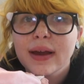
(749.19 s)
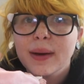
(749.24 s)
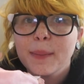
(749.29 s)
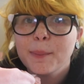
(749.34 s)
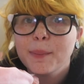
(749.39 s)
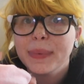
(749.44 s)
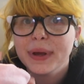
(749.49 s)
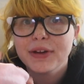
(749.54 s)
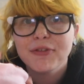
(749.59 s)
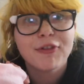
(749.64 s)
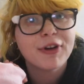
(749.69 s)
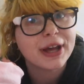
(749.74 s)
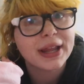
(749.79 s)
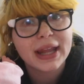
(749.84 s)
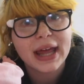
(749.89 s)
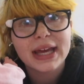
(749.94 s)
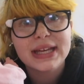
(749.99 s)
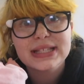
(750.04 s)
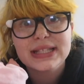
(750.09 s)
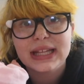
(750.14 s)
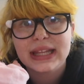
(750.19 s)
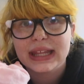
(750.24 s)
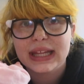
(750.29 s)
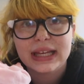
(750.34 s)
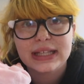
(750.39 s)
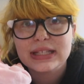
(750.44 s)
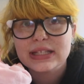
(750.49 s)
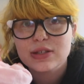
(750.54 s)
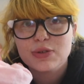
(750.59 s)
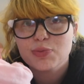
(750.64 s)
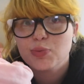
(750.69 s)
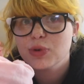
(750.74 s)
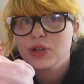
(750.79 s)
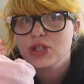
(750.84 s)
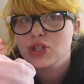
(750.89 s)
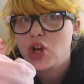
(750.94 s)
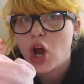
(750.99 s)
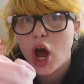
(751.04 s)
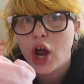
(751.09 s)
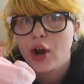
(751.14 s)
me realize that this
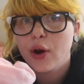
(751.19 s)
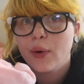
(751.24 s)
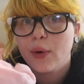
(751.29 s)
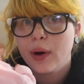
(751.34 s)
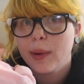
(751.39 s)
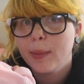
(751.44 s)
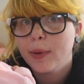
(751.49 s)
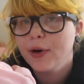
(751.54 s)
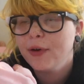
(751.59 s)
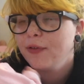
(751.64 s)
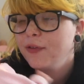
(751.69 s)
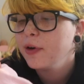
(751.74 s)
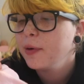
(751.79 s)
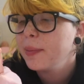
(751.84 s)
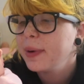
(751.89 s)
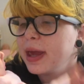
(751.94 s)
was not normal for